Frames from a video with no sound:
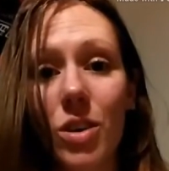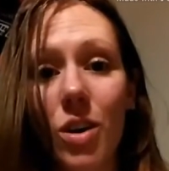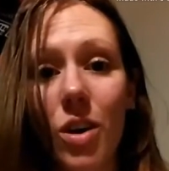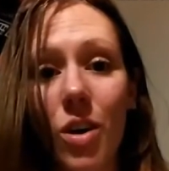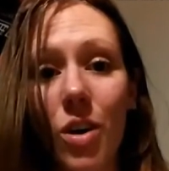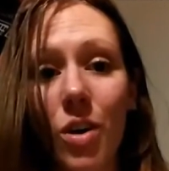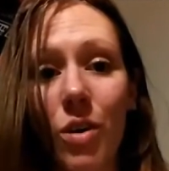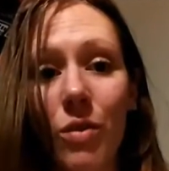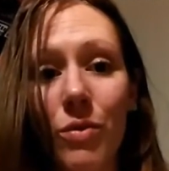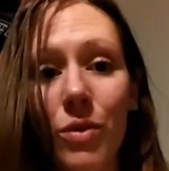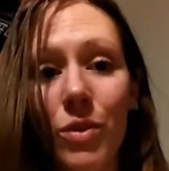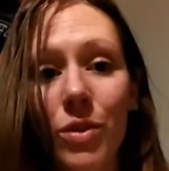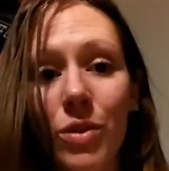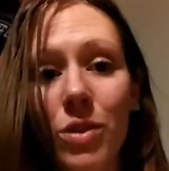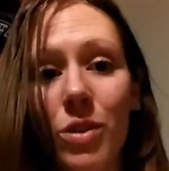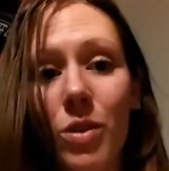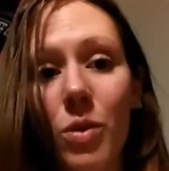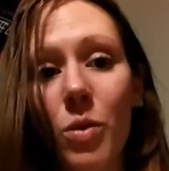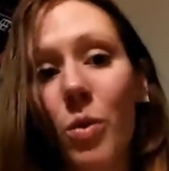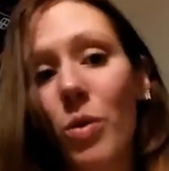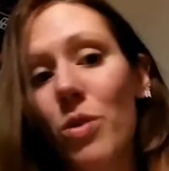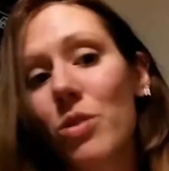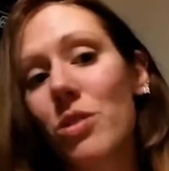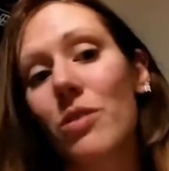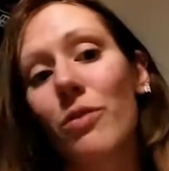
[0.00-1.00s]
over the
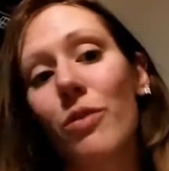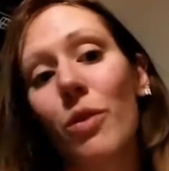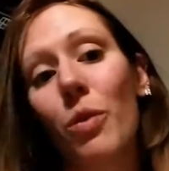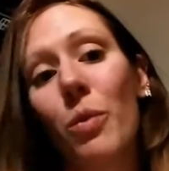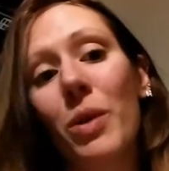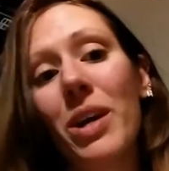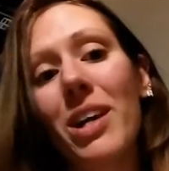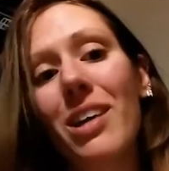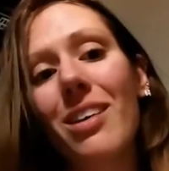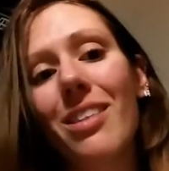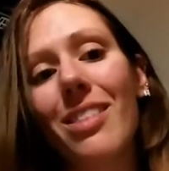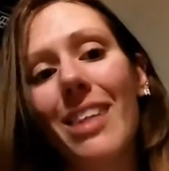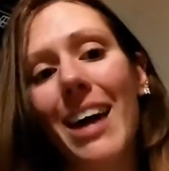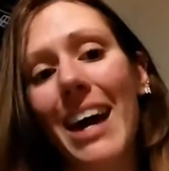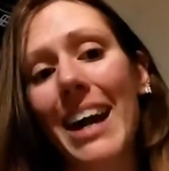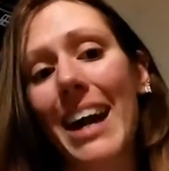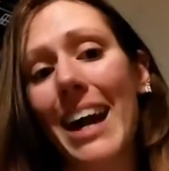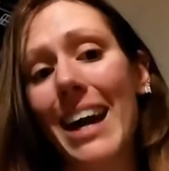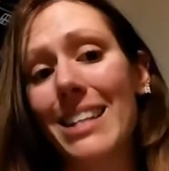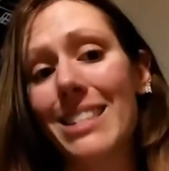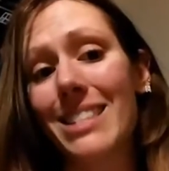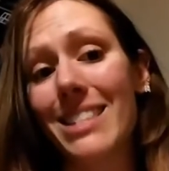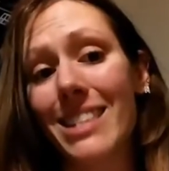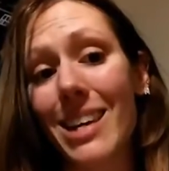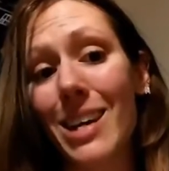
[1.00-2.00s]
course of a week that
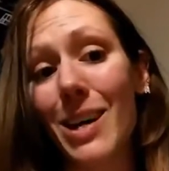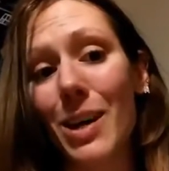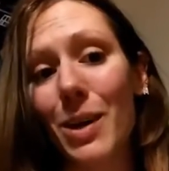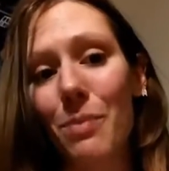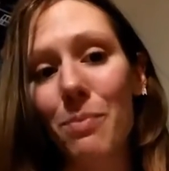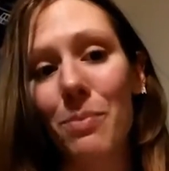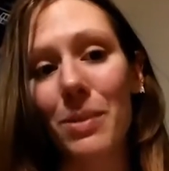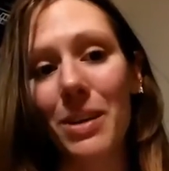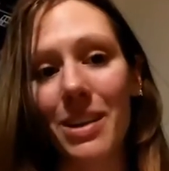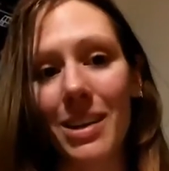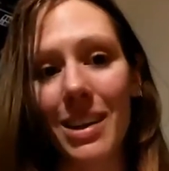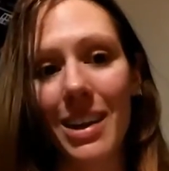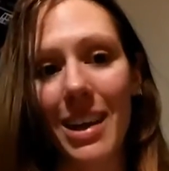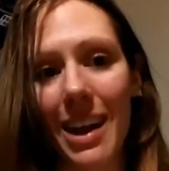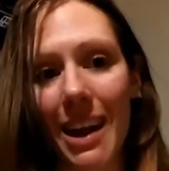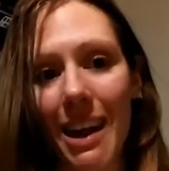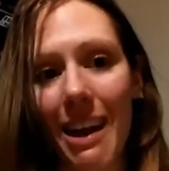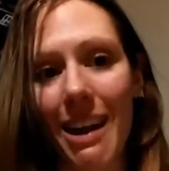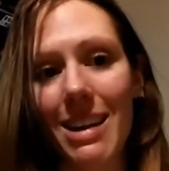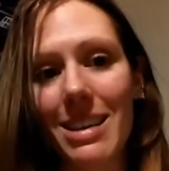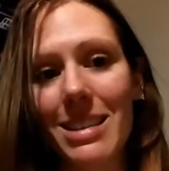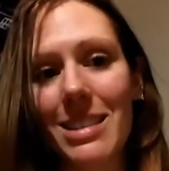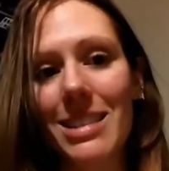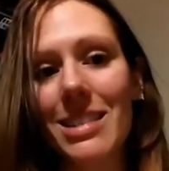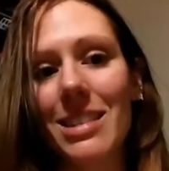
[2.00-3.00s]
adds up in
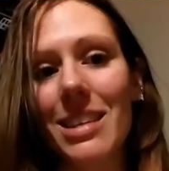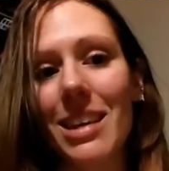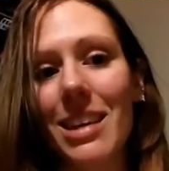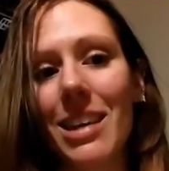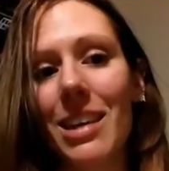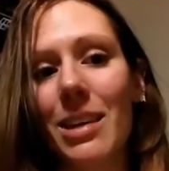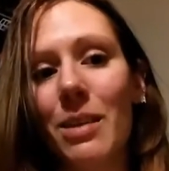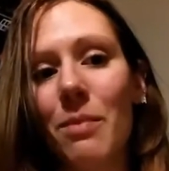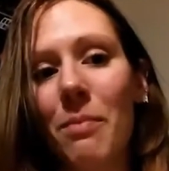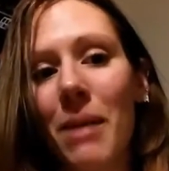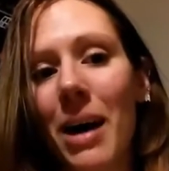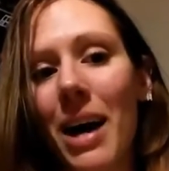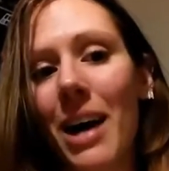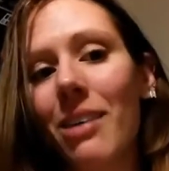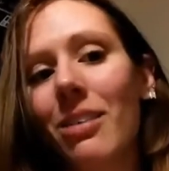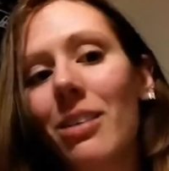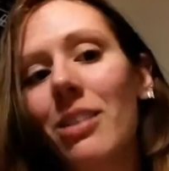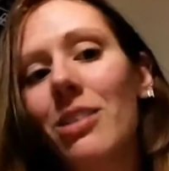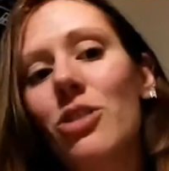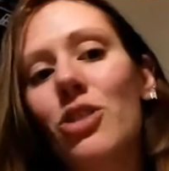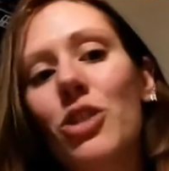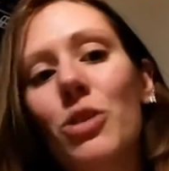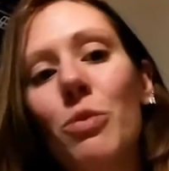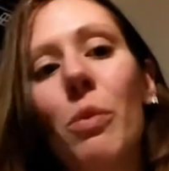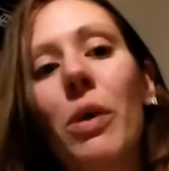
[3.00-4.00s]
gas and
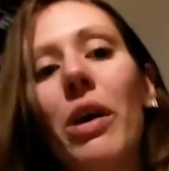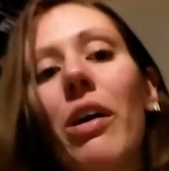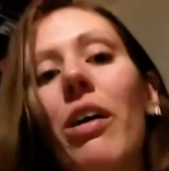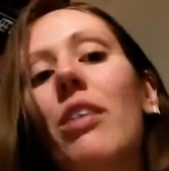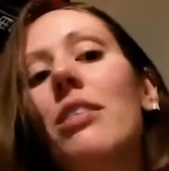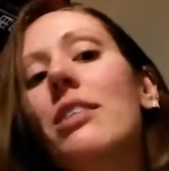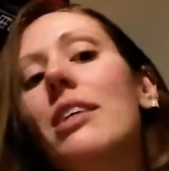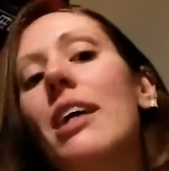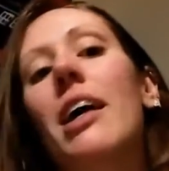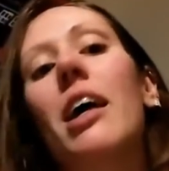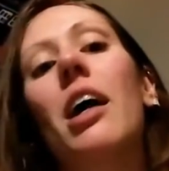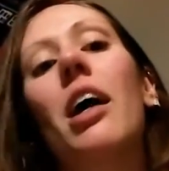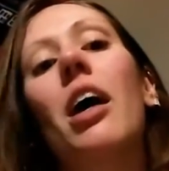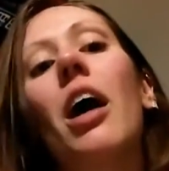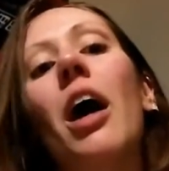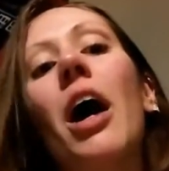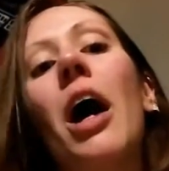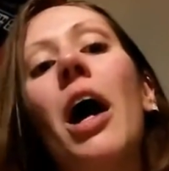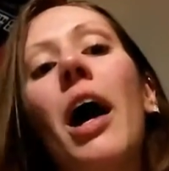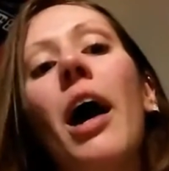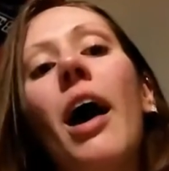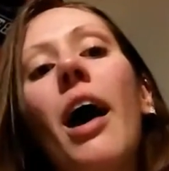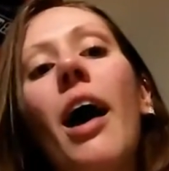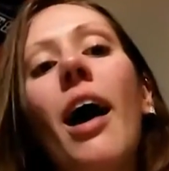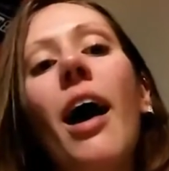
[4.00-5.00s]
mileage and wear and tear
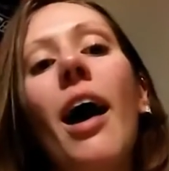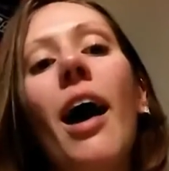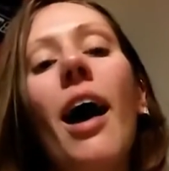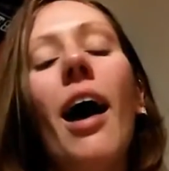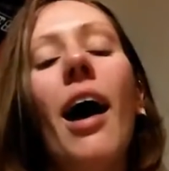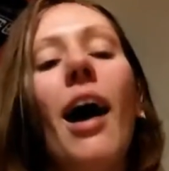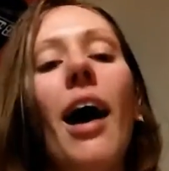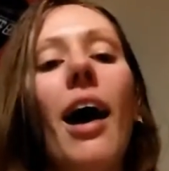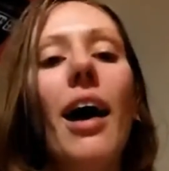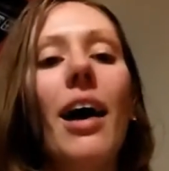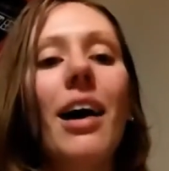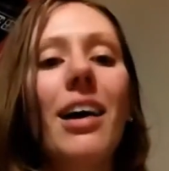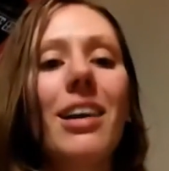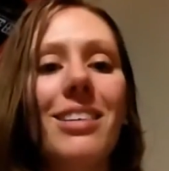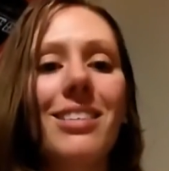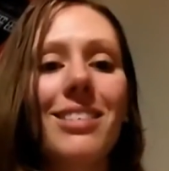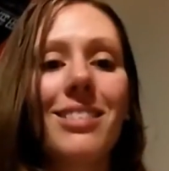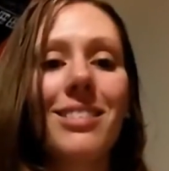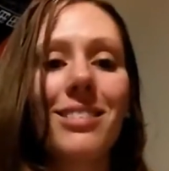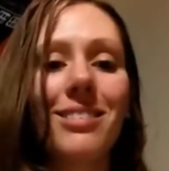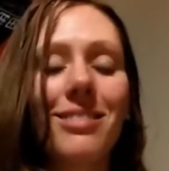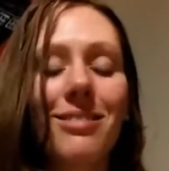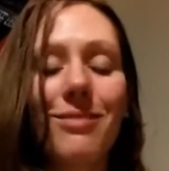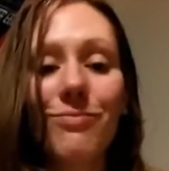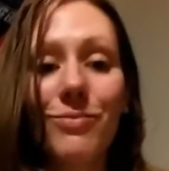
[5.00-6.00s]

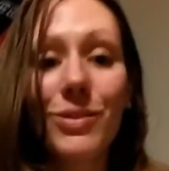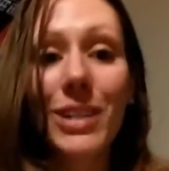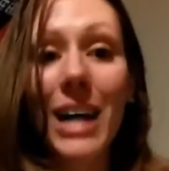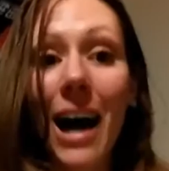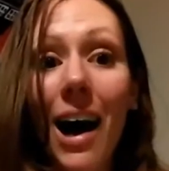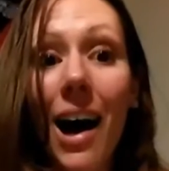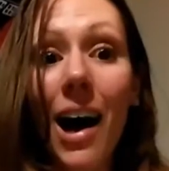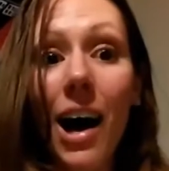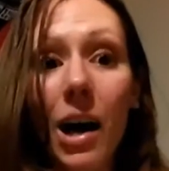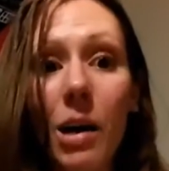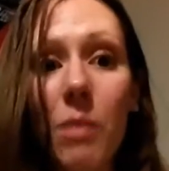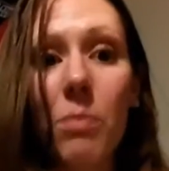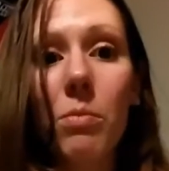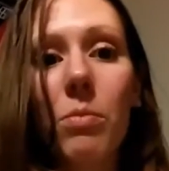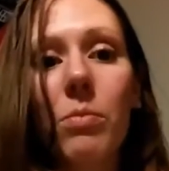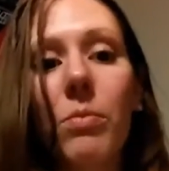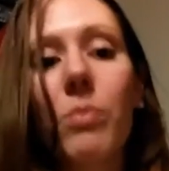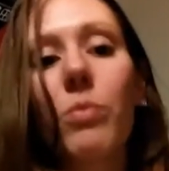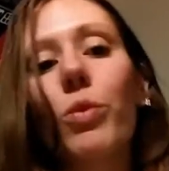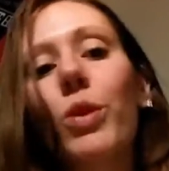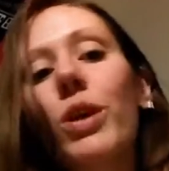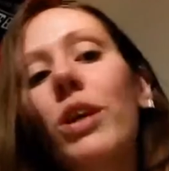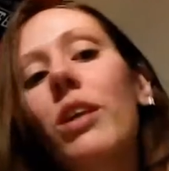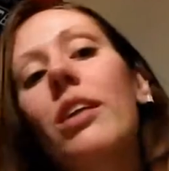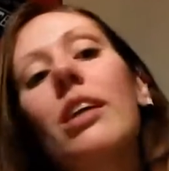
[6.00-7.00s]
and time,
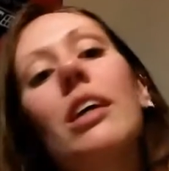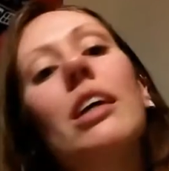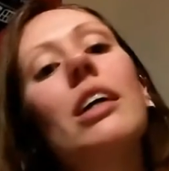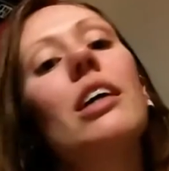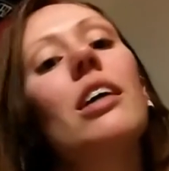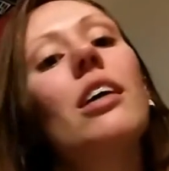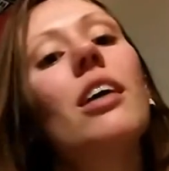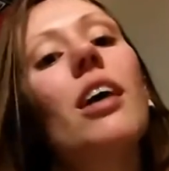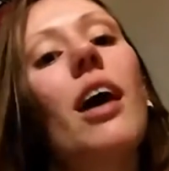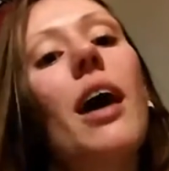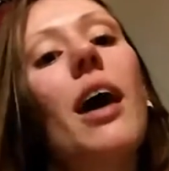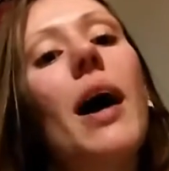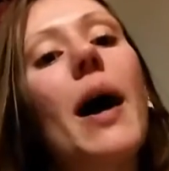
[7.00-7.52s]
really.